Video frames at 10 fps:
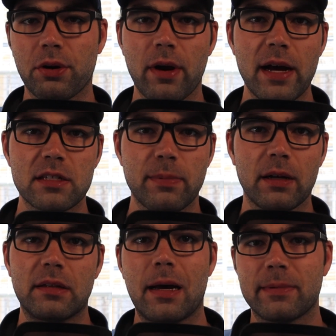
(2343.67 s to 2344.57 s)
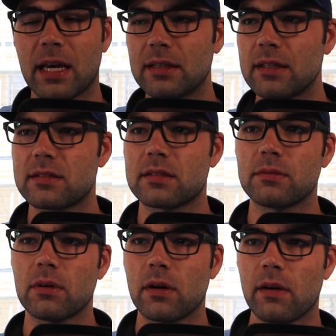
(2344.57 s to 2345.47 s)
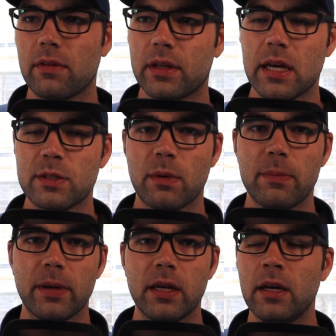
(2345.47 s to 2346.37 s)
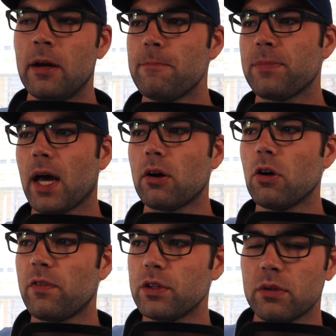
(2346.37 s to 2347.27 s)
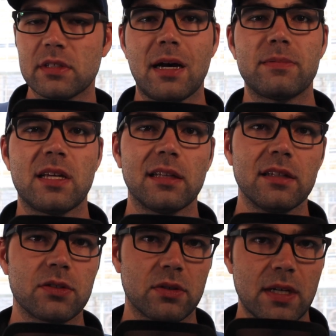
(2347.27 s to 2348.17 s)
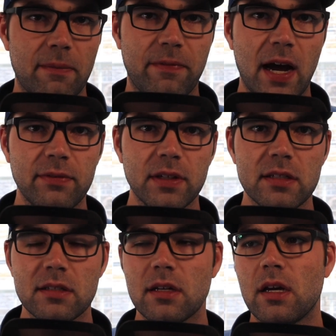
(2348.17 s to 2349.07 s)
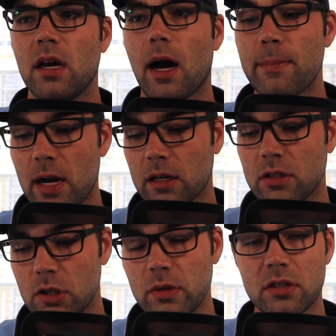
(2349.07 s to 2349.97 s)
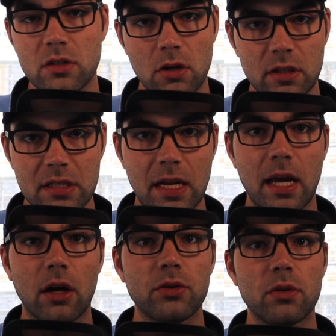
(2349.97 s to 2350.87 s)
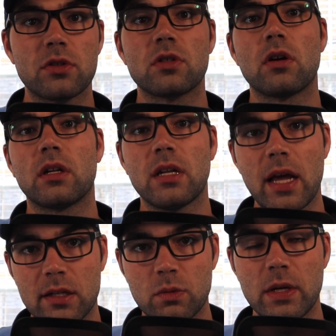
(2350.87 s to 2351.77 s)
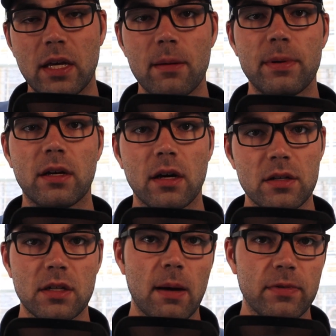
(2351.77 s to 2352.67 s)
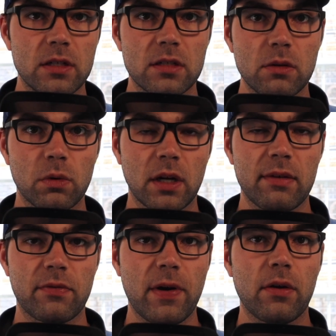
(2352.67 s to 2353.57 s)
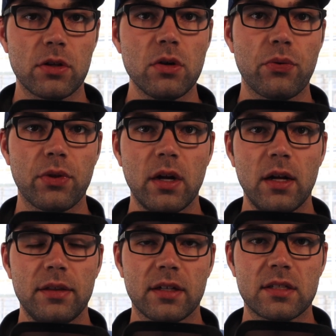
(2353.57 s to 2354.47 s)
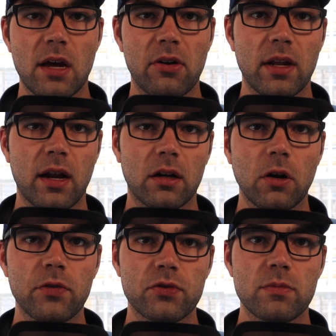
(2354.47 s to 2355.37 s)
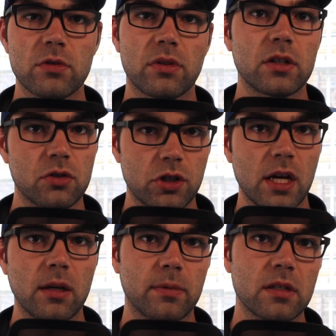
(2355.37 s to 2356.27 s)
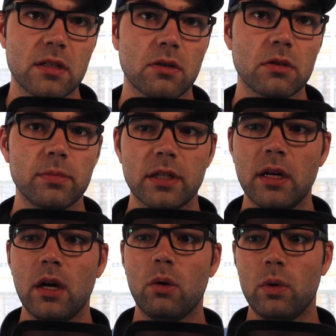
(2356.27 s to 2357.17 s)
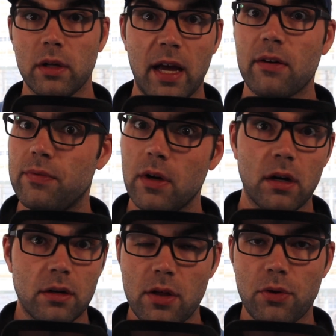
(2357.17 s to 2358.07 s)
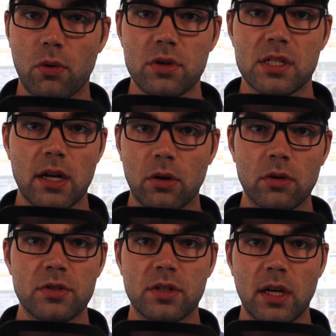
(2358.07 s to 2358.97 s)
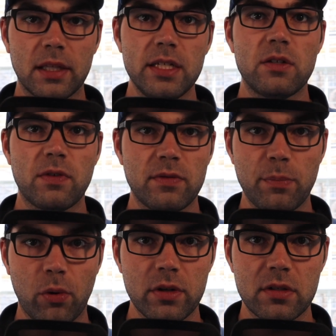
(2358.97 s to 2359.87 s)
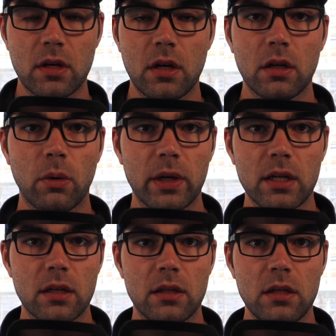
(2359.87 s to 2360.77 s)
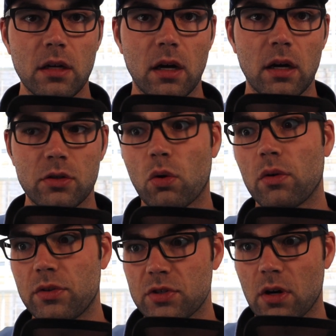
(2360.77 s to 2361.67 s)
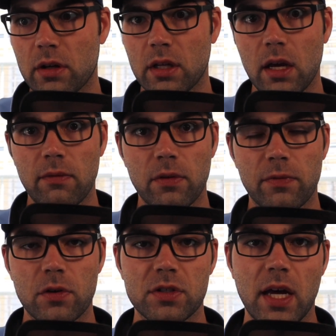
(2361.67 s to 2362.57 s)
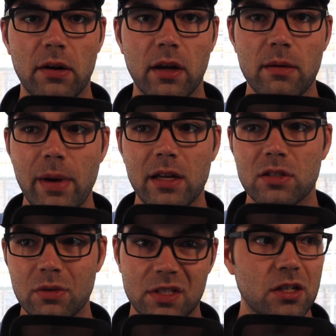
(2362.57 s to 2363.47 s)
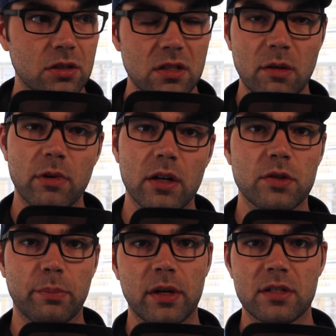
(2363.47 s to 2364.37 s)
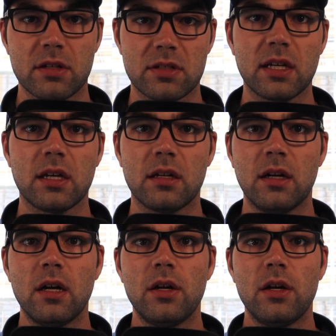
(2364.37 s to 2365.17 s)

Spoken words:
their eyes about top 10 lists and whatever the case may be. I don't know if I'll do a top 10 list or a top 5 list. I'm not going to do it starting today. I'll do it starting next weekend because obviously we're going to have the Fountain of Youth next Saturday night at Gulfstream. So things will shake up considerably. We'll have another horse that earns at least 50 points going into toward the starting gate for the first Saturday in May. So essentially someone else will punch their ticket